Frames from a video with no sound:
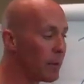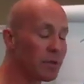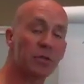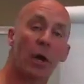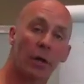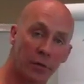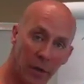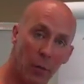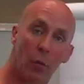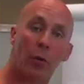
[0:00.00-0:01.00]
Miss
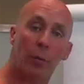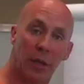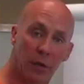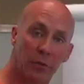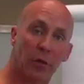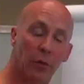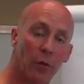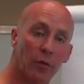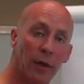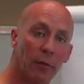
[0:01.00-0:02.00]
Johnson, it worked because
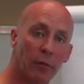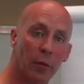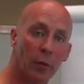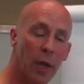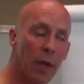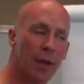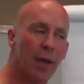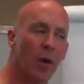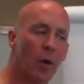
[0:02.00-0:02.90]
those levels are okay.